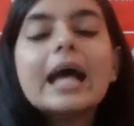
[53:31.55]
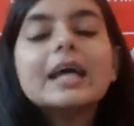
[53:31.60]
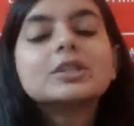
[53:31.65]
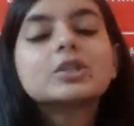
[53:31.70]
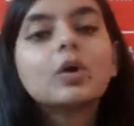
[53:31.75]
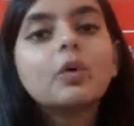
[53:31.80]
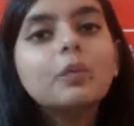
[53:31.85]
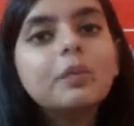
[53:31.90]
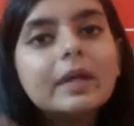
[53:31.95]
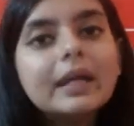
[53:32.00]

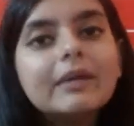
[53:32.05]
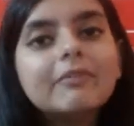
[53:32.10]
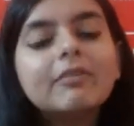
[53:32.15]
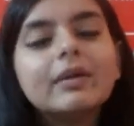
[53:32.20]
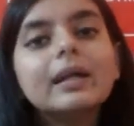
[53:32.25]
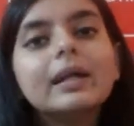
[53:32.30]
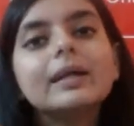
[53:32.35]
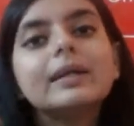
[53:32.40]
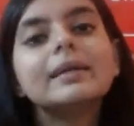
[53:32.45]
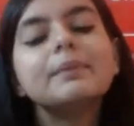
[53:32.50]
So we
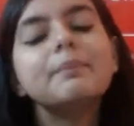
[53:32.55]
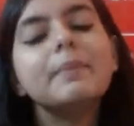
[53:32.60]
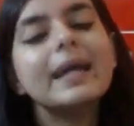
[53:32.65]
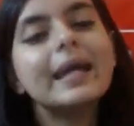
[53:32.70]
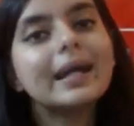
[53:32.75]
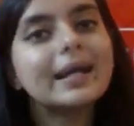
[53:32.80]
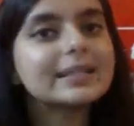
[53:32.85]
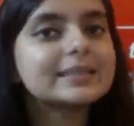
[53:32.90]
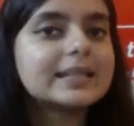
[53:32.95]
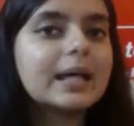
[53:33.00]
will
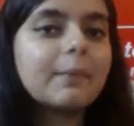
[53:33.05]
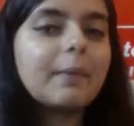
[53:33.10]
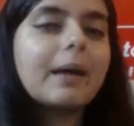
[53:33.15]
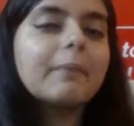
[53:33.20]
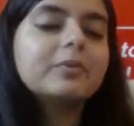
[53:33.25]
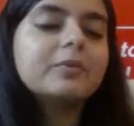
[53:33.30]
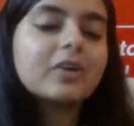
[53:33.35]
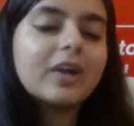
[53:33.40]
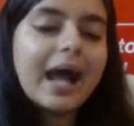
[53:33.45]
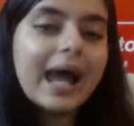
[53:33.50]
make a
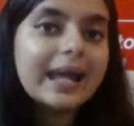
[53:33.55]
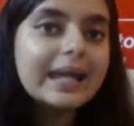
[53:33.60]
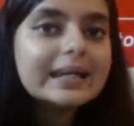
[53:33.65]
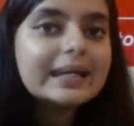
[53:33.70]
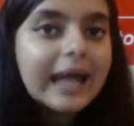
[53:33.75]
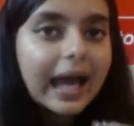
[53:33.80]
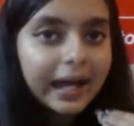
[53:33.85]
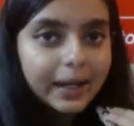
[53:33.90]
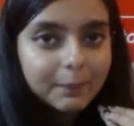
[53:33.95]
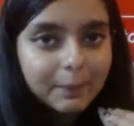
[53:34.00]
I'm trying
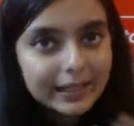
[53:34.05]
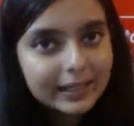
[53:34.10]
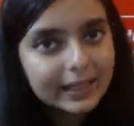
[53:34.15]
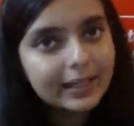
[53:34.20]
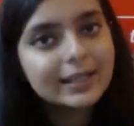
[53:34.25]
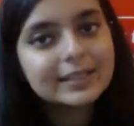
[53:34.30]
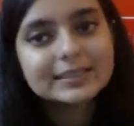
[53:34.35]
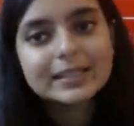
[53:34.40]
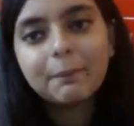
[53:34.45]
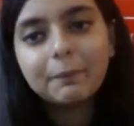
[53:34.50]
and
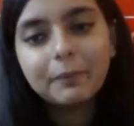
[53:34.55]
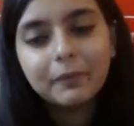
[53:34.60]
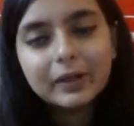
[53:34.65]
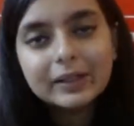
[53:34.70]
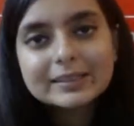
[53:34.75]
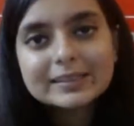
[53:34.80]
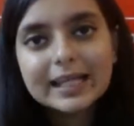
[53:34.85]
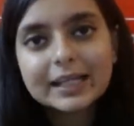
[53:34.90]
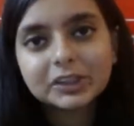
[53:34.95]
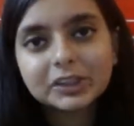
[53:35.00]
making a
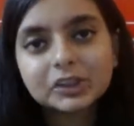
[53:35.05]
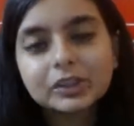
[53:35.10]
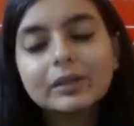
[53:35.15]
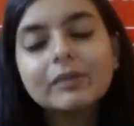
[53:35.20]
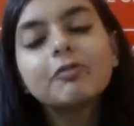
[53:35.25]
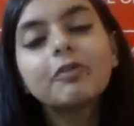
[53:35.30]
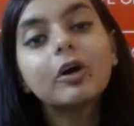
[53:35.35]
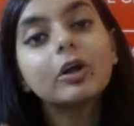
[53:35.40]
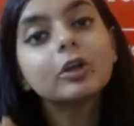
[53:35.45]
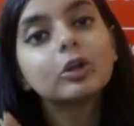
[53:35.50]
separate
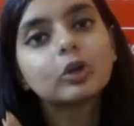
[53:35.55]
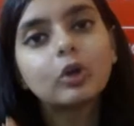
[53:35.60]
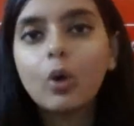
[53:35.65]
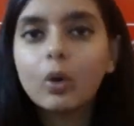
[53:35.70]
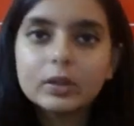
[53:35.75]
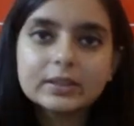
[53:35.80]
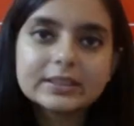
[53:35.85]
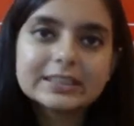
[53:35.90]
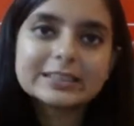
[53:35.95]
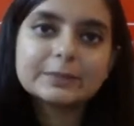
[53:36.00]
session for
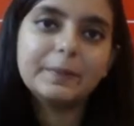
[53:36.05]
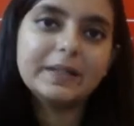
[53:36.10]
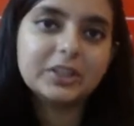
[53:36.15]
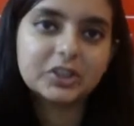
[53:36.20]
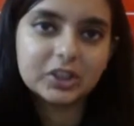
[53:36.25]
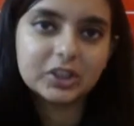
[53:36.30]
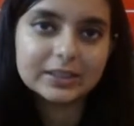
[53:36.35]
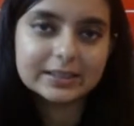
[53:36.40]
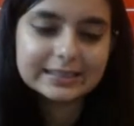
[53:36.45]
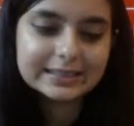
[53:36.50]
those
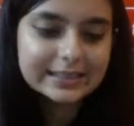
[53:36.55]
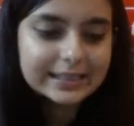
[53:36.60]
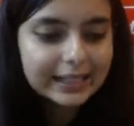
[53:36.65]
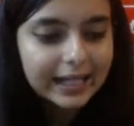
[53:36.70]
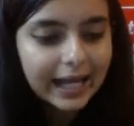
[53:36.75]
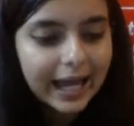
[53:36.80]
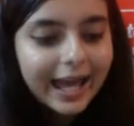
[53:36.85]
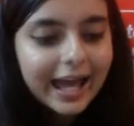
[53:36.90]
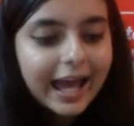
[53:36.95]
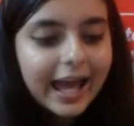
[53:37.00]
speeches. Okay,
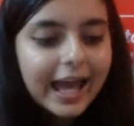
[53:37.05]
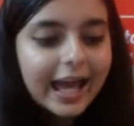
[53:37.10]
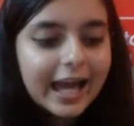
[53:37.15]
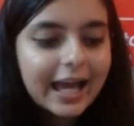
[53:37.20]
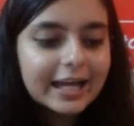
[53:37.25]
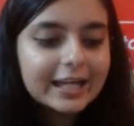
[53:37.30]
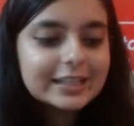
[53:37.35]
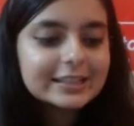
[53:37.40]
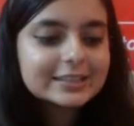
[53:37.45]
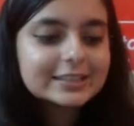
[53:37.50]

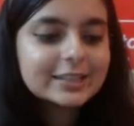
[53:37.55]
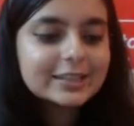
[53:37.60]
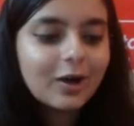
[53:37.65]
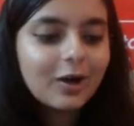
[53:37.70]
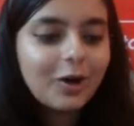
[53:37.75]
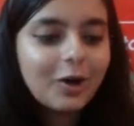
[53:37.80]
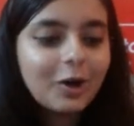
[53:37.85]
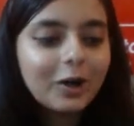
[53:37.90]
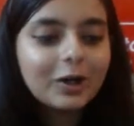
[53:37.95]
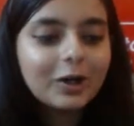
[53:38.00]

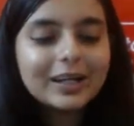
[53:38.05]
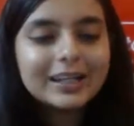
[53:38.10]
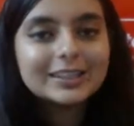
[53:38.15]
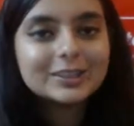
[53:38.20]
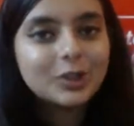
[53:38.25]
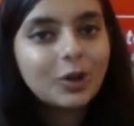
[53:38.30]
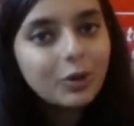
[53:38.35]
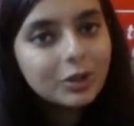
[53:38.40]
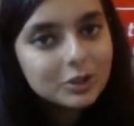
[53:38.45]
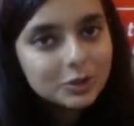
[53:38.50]
so
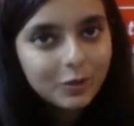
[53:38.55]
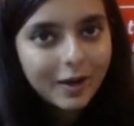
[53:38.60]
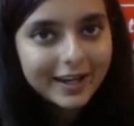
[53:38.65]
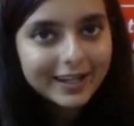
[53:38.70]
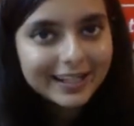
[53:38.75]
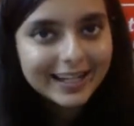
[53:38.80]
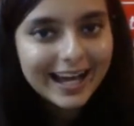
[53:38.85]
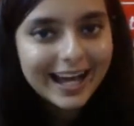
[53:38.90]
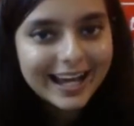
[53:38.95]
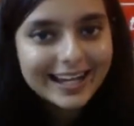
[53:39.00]
don't
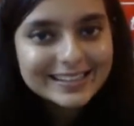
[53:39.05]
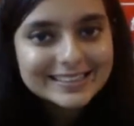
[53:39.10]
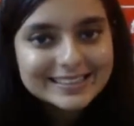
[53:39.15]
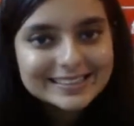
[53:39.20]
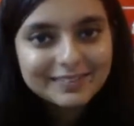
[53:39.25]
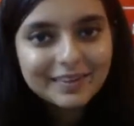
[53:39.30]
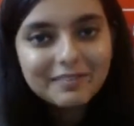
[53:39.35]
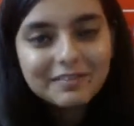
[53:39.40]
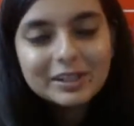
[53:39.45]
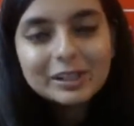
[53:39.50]
worry,
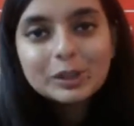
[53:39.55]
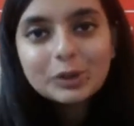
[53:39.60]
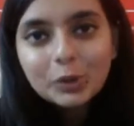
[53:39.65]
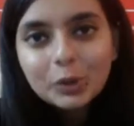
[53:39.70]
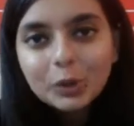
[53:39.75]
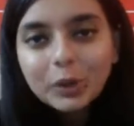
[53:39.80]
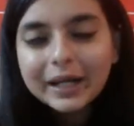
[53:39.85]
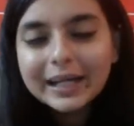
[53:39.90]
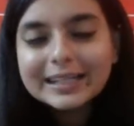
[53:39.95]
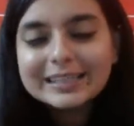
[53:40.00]
guys, we will
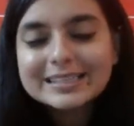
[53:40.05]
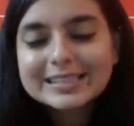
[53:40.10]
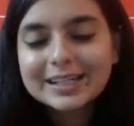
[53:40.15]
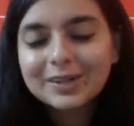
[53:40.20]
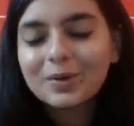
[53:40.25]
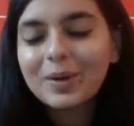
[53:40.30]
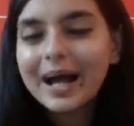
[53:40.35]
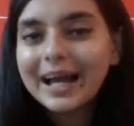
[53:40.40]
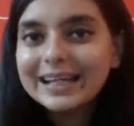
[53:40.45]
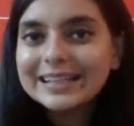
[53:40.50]
do it
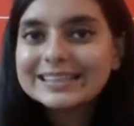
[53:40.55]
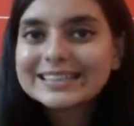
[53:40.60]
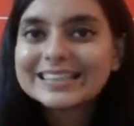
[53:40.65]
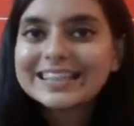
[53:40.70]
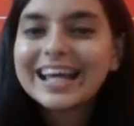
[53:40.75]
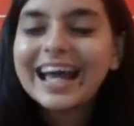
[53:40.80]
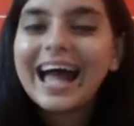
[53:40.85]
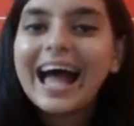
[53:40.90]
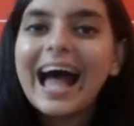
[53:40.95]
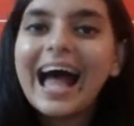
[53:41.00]

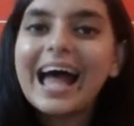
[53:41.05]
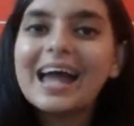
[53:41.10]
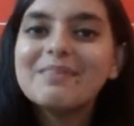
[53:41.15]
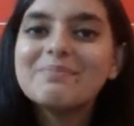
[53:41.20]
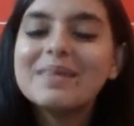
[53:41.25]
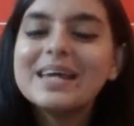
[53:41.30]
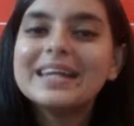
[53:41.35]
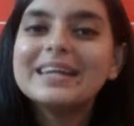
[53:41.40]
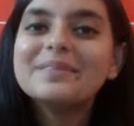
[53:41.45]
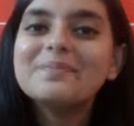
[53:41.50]
quite, I
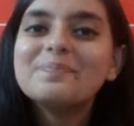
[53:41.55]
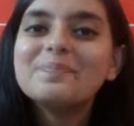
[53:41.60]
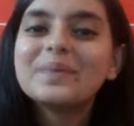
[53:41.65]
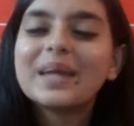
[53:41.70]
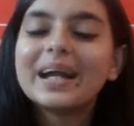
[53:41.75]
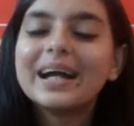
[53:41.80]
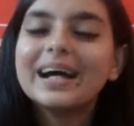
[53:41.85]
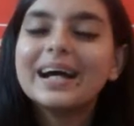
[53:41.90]
mean,